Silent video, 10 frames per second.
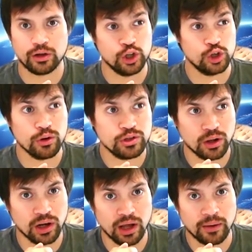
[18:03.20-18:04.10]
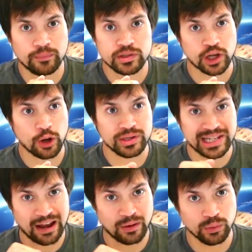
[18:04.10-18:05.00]
euro dollar, to go
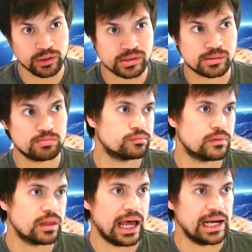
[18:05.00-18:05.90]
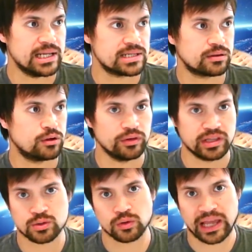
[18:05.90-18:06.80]
downwards, and it's got
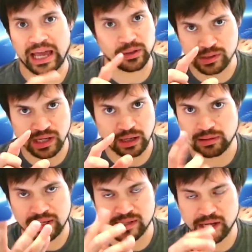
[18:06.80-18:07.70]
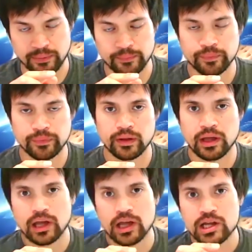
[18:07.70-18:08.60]
this sort of candlestick, let's say
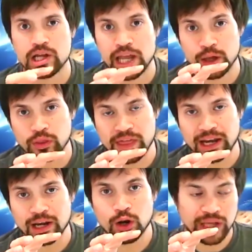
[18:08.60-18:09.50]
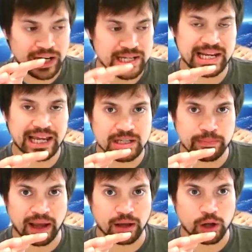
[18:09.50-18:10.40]
it'll then look in its data
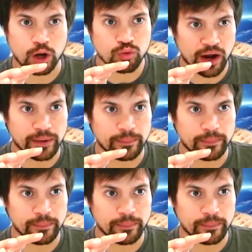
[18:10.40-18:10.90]
bank and go, right,